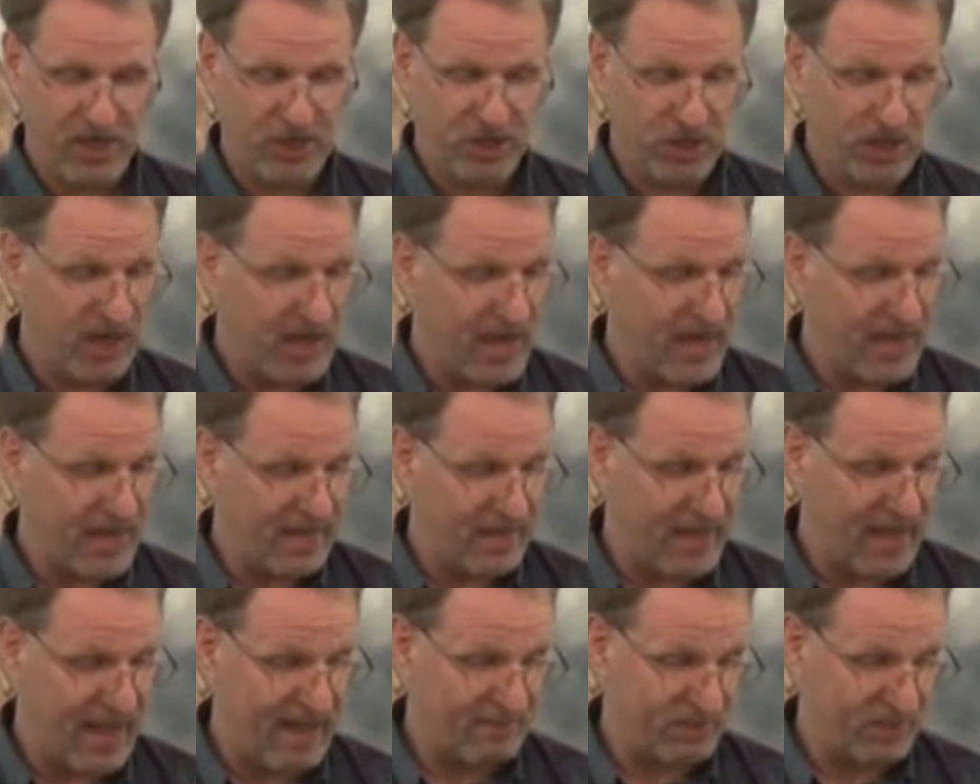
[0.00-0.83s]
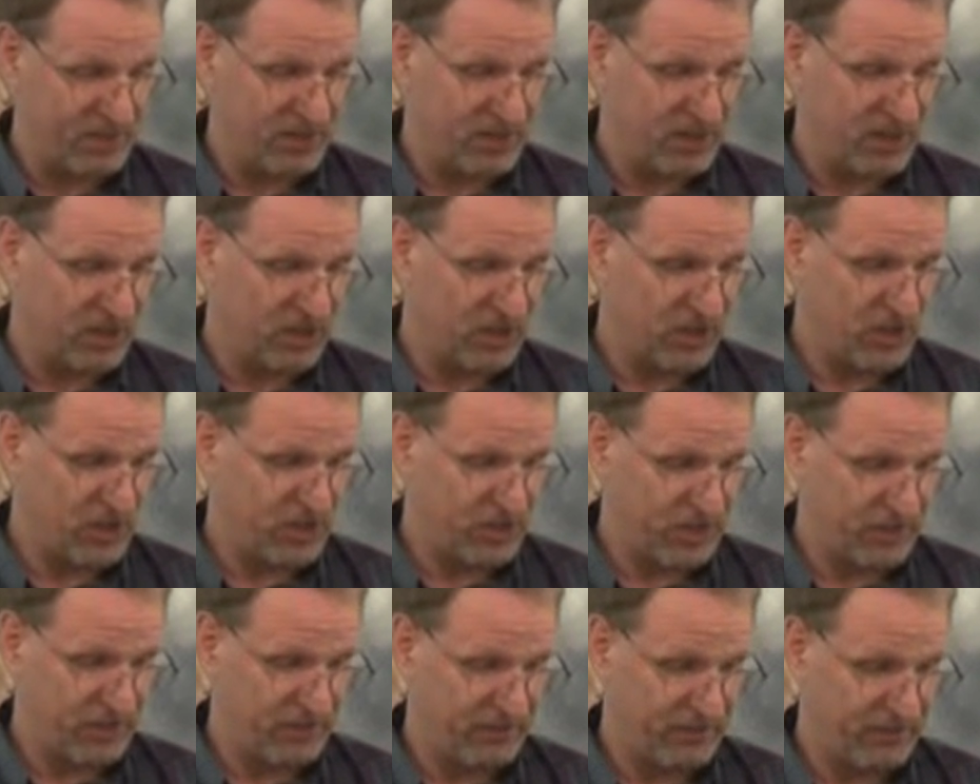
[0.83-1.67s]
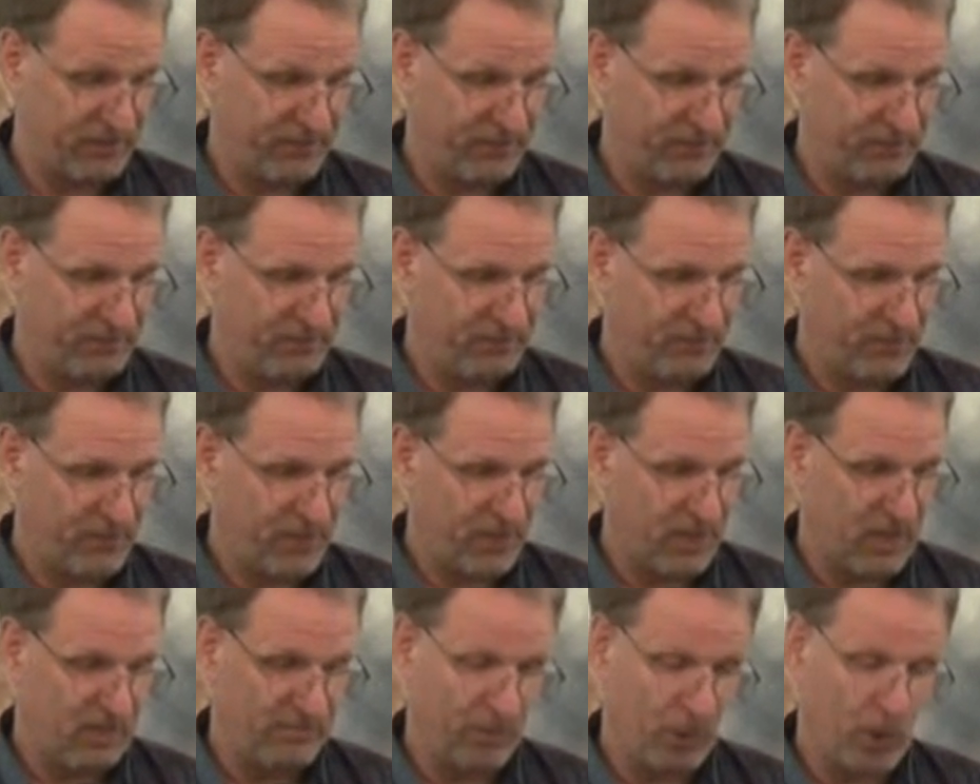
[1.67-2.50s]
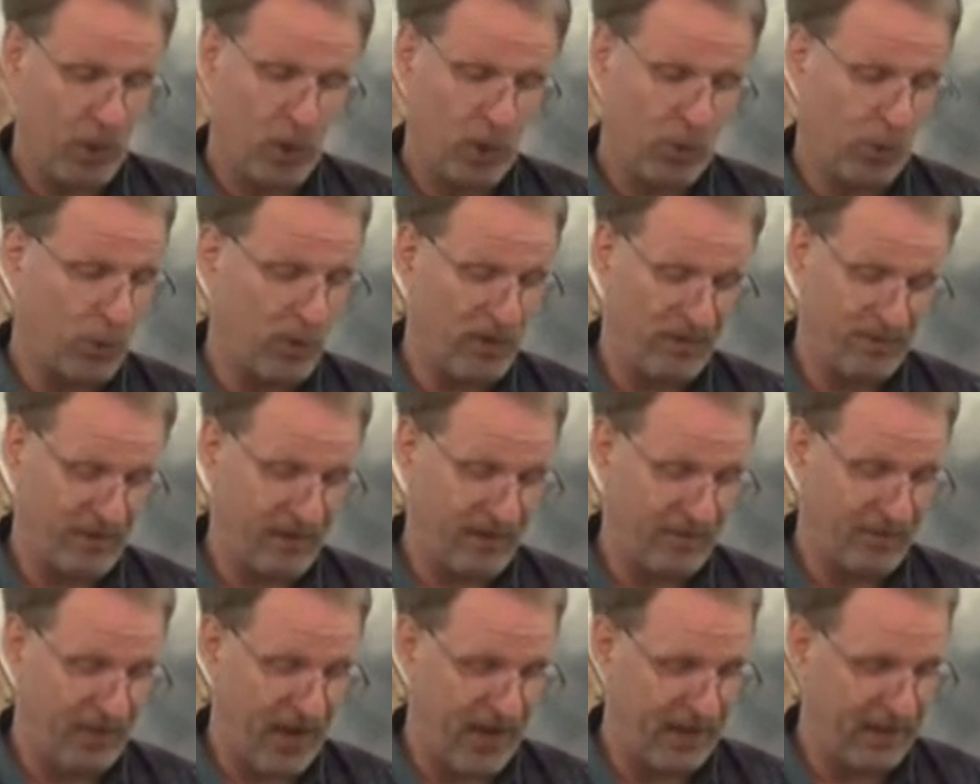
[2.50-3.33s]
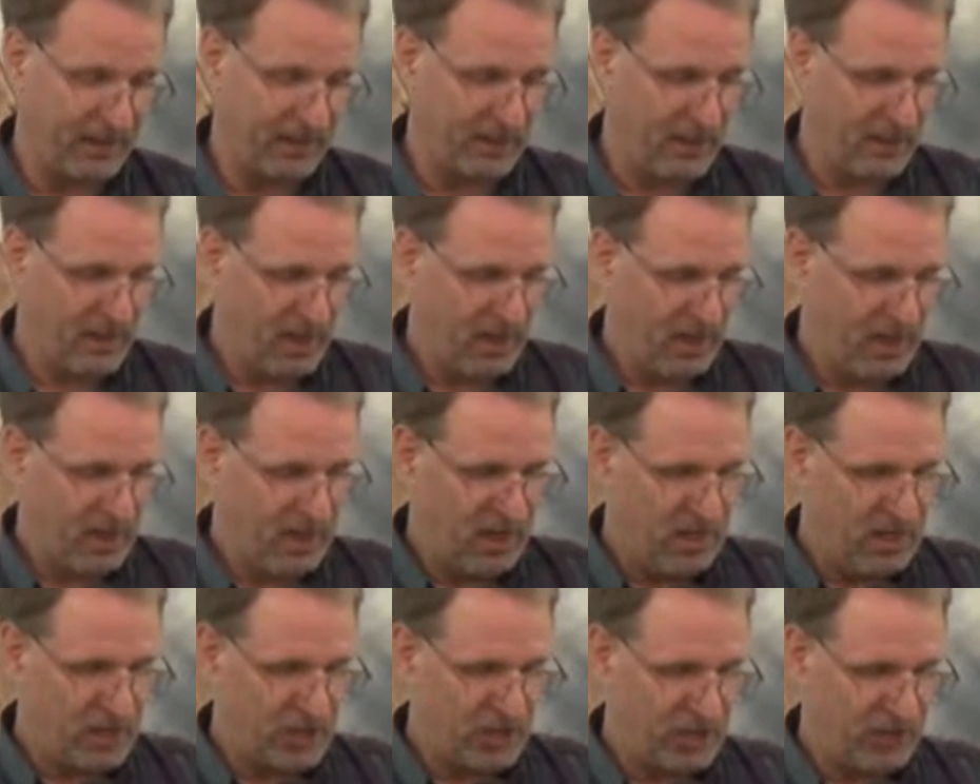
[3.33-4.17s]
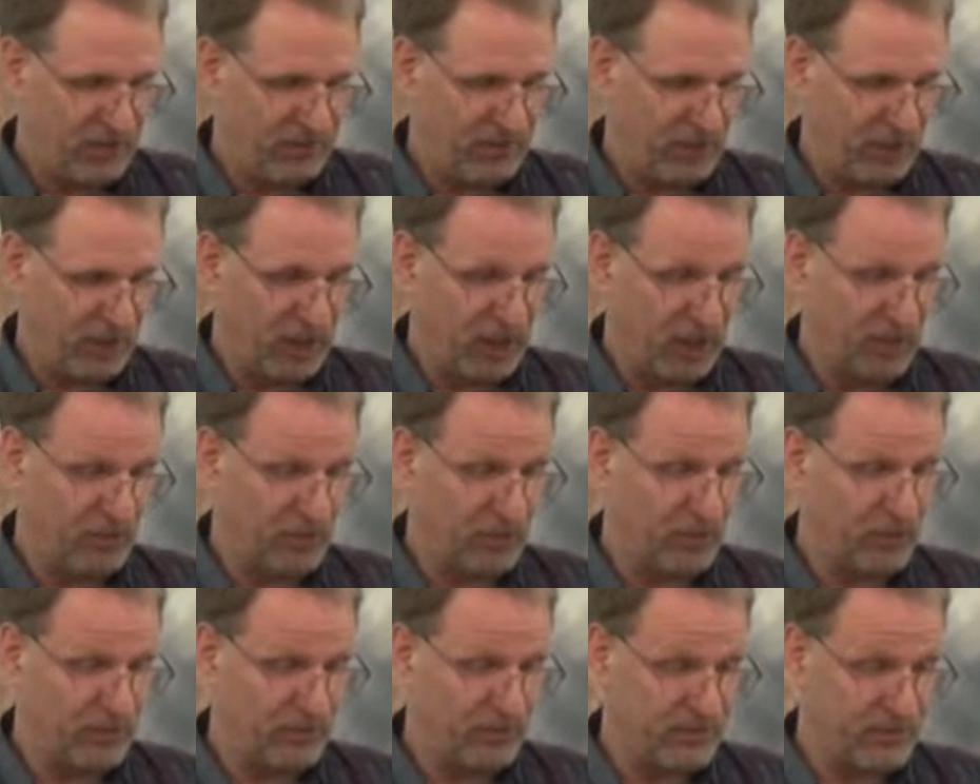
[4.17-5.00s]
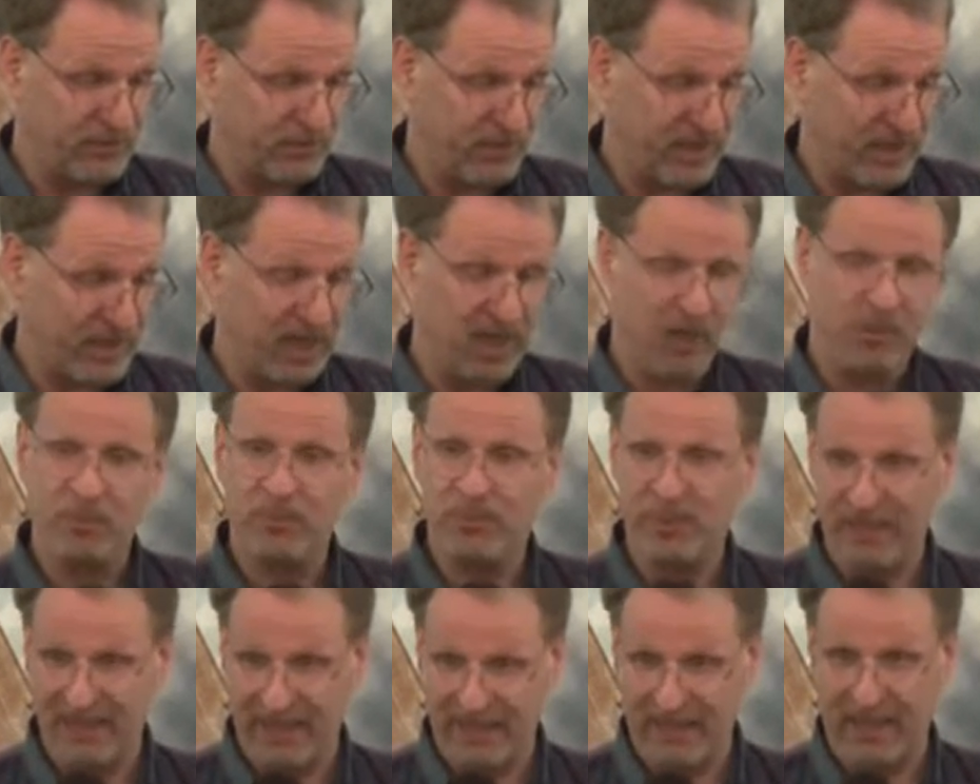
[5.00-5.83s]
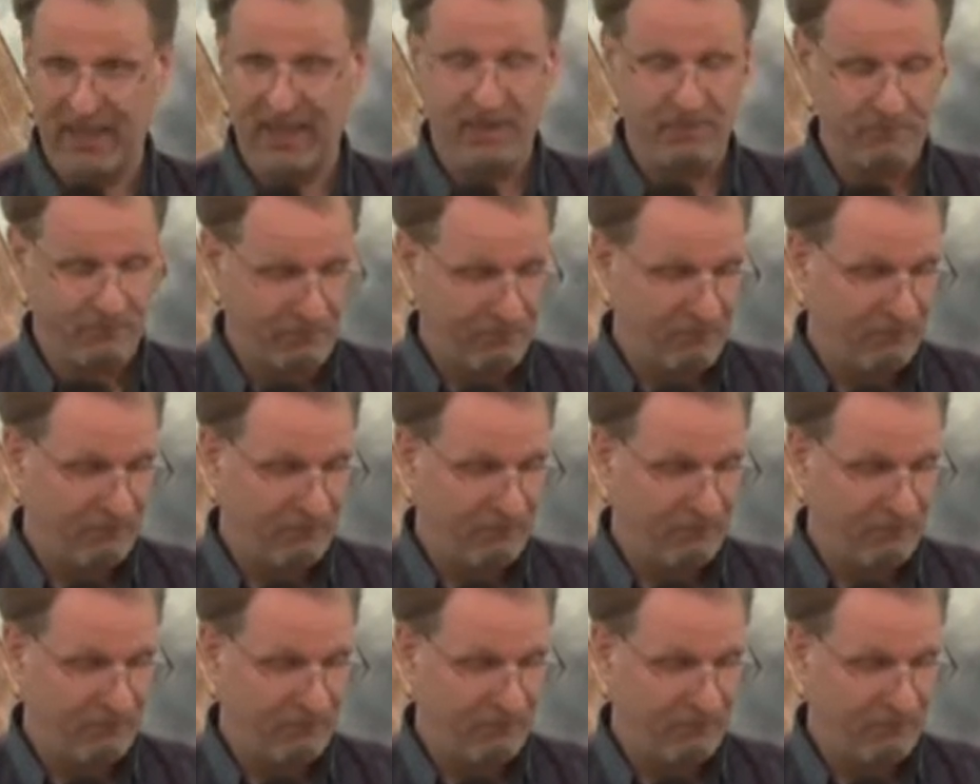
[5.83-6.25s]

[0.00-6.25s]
She had, after 6 years of a horrific fight, she fully approved me completely.